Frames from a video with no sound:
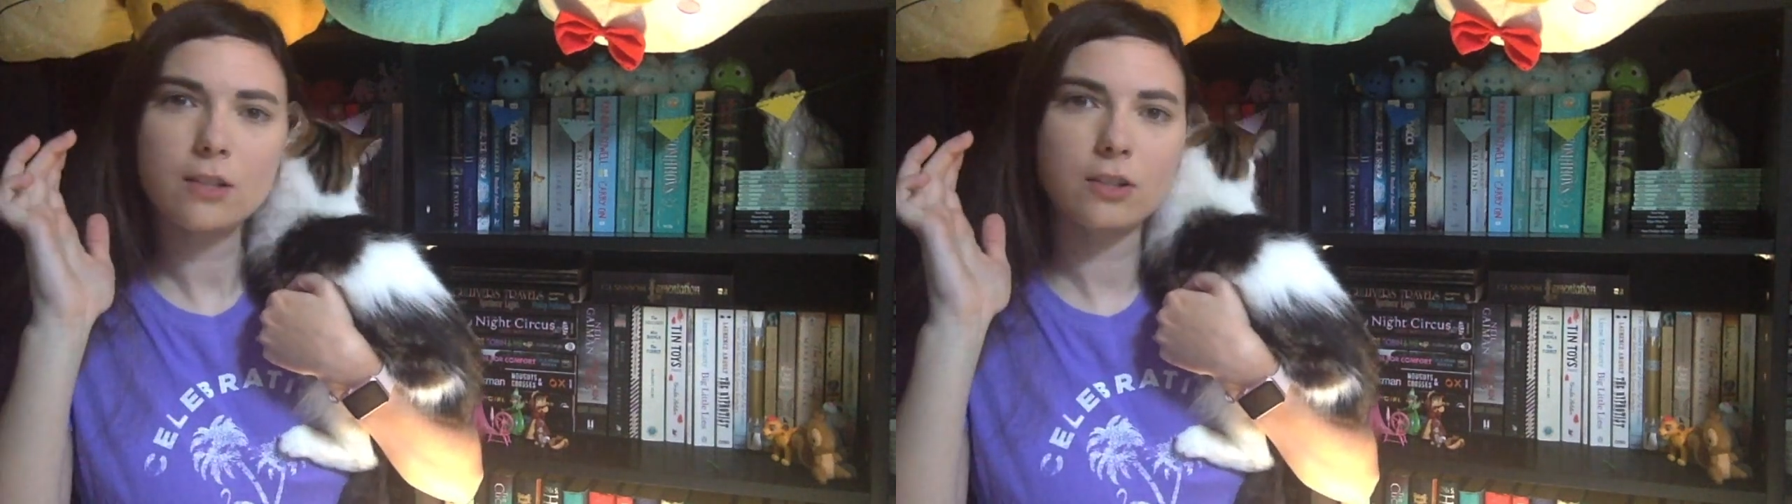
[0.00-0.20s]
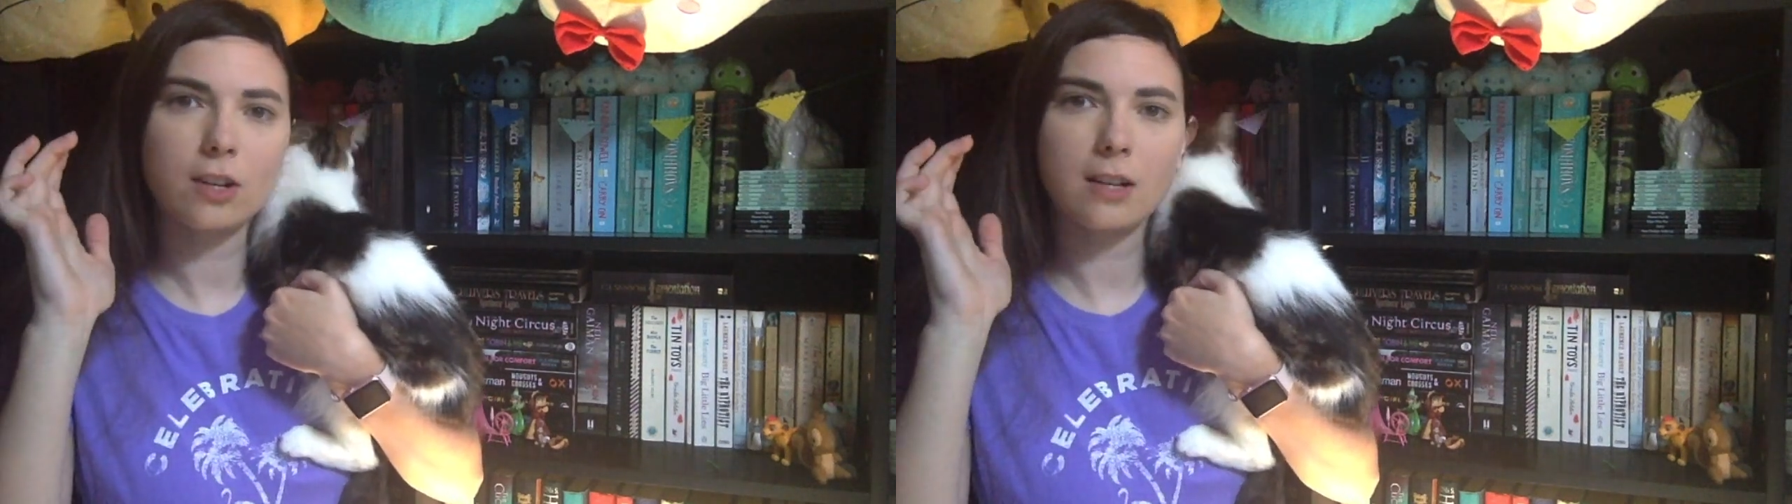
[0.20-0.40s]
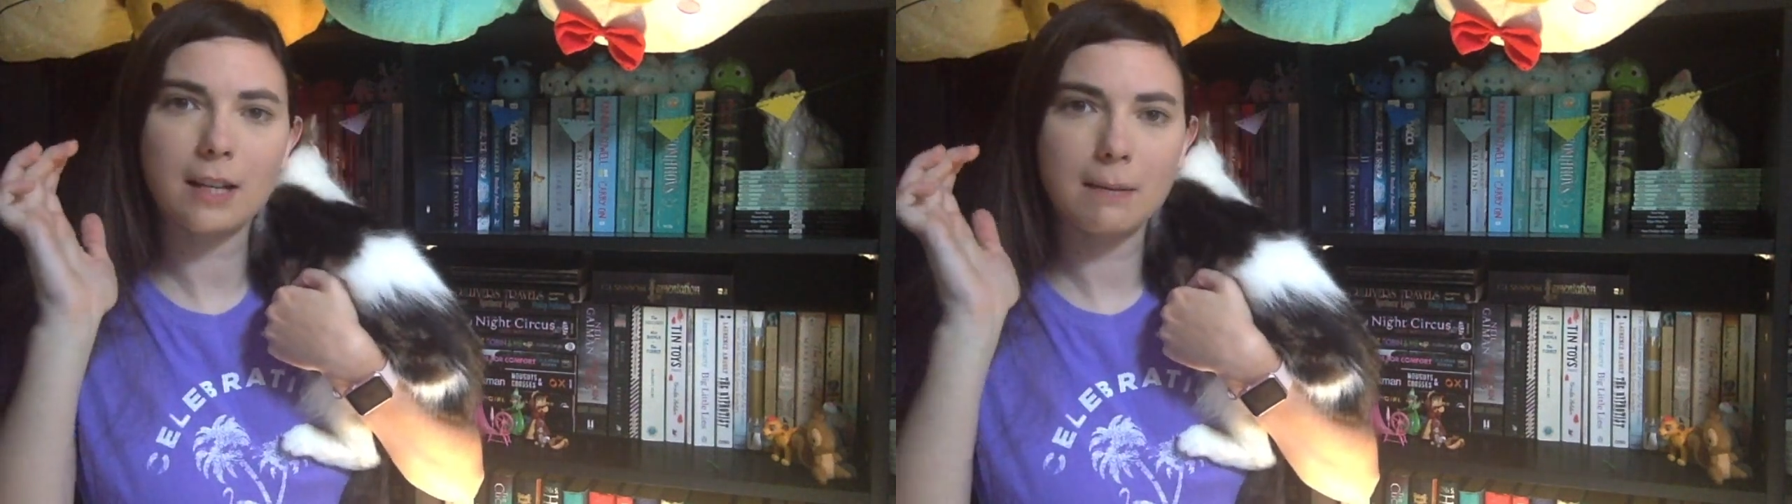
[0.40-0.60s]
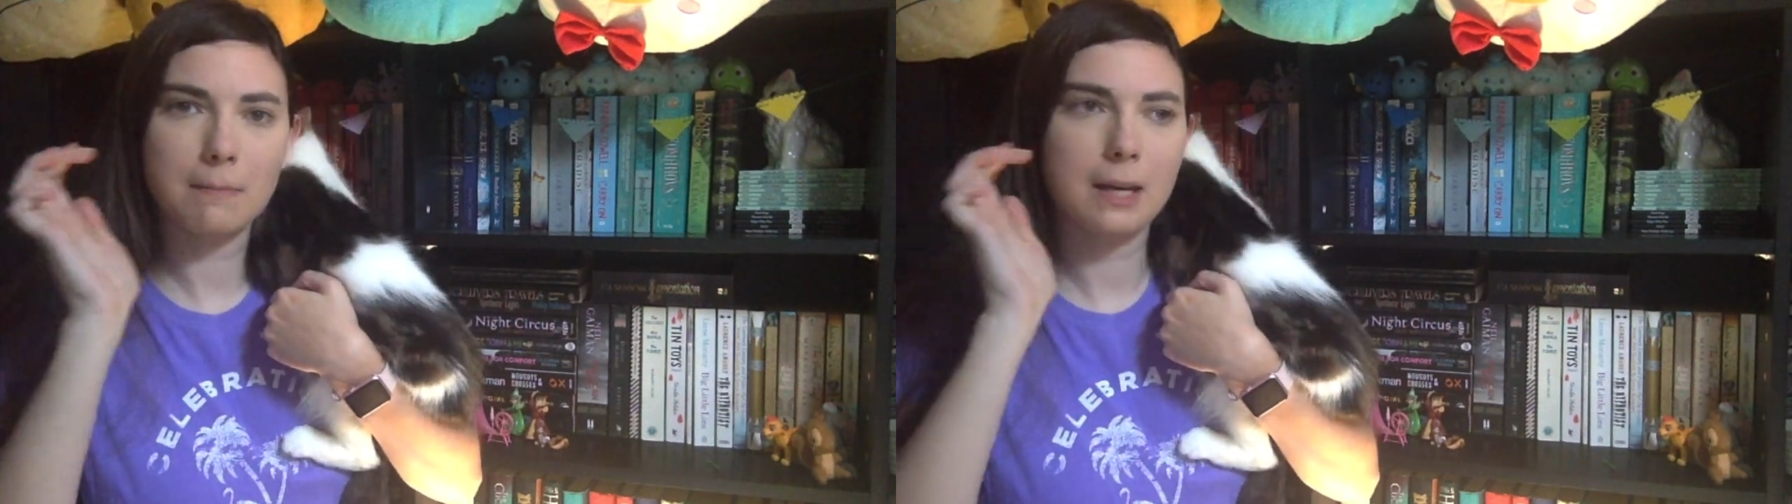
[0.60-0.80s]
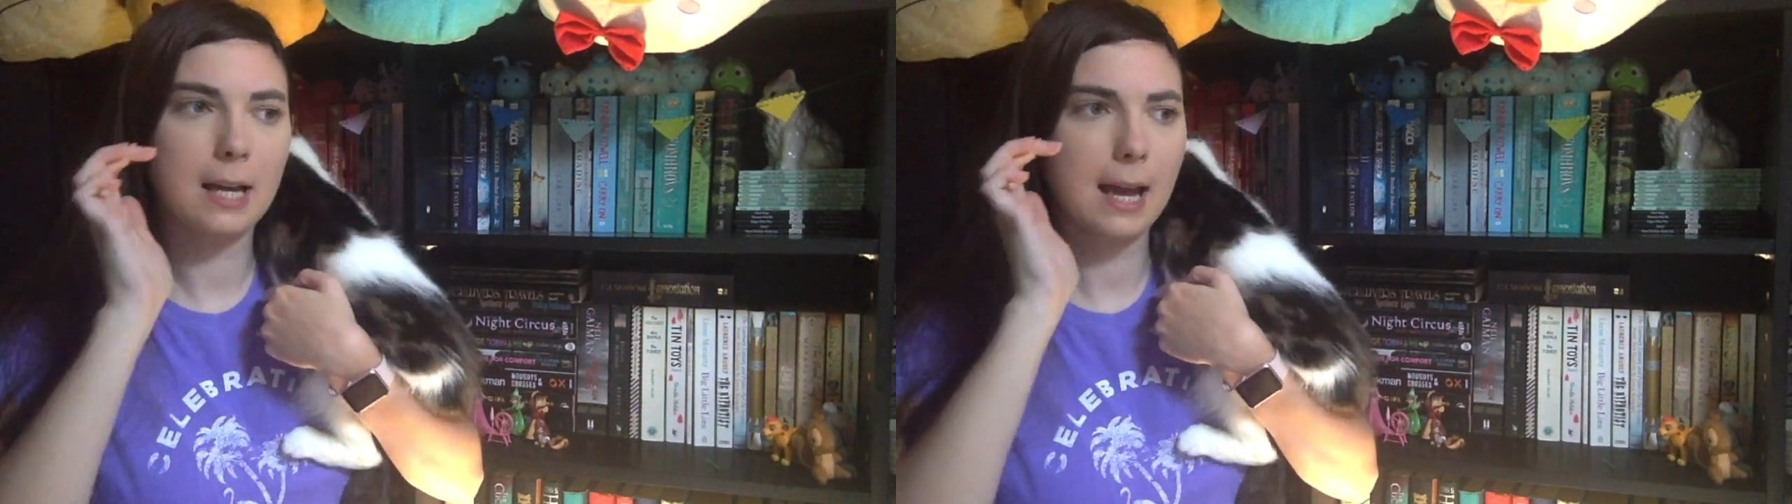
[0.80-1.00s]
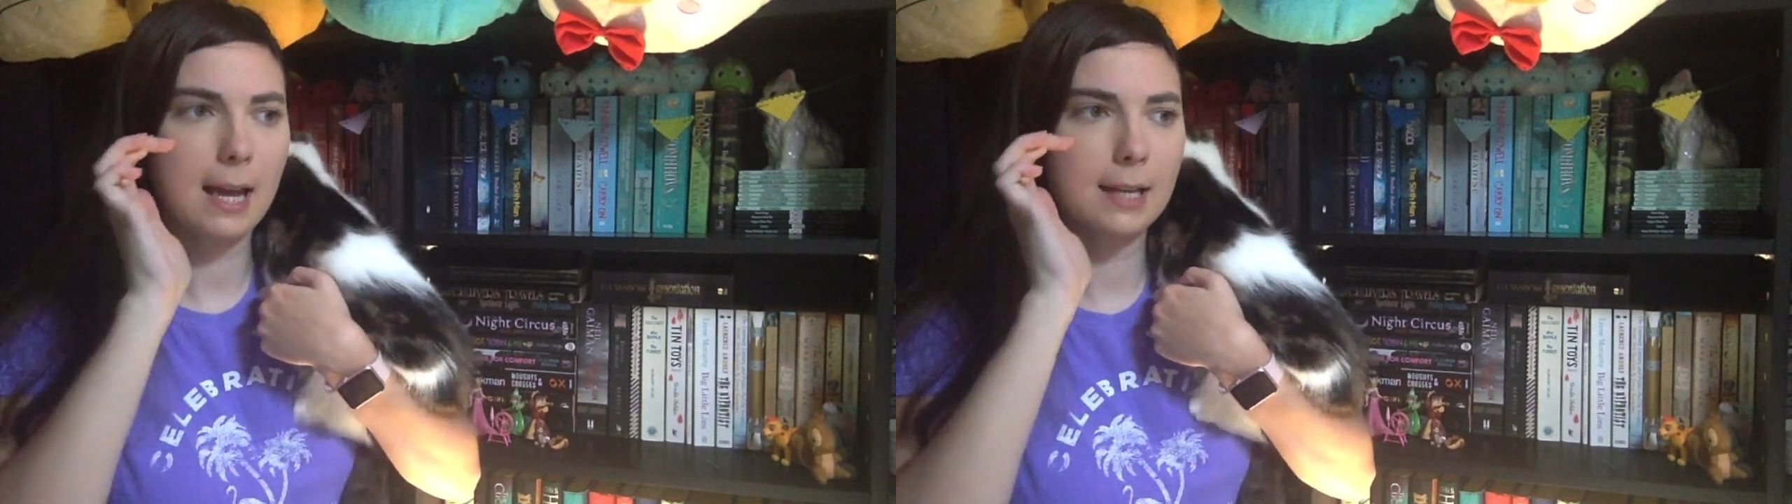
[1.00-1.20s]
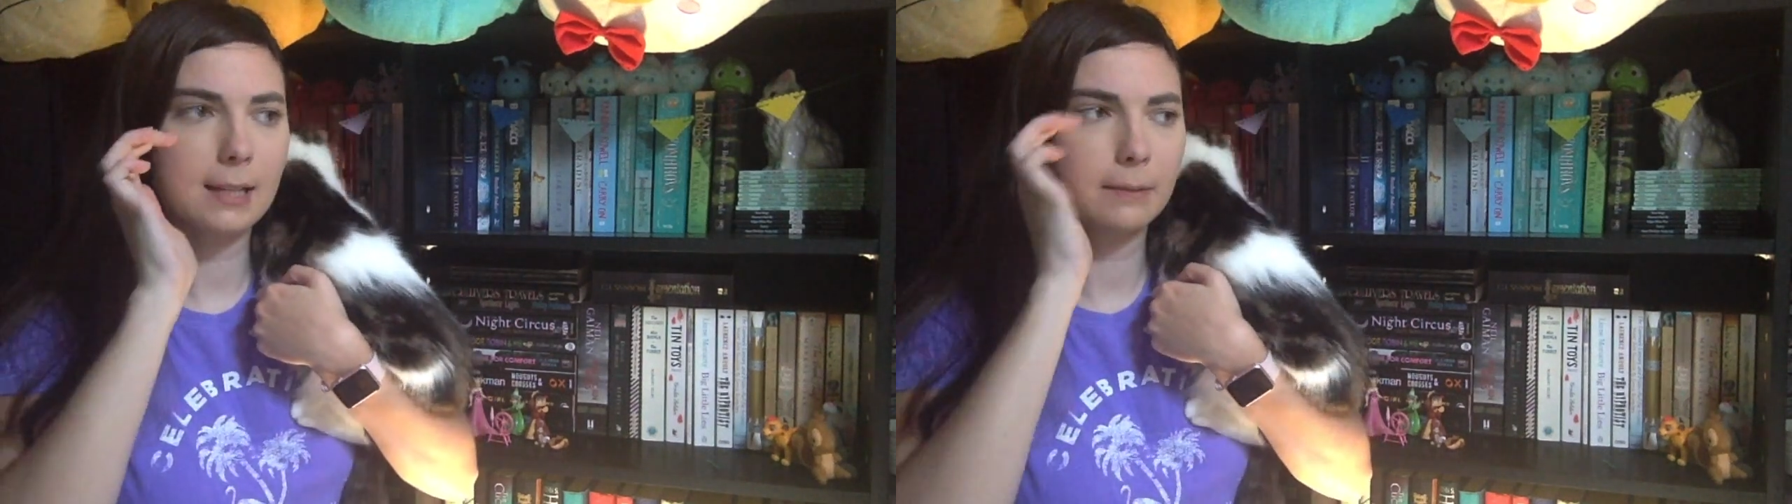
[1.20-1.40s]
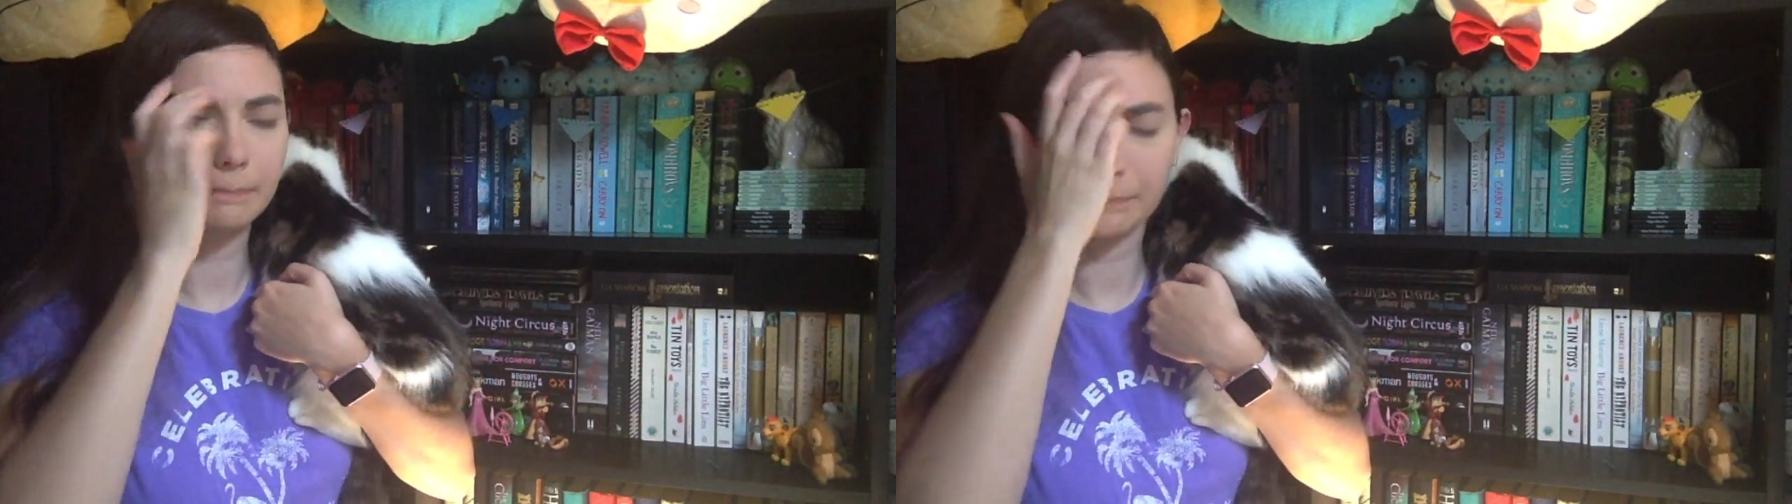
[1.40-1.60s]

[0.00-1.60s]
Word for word: stuck in my head.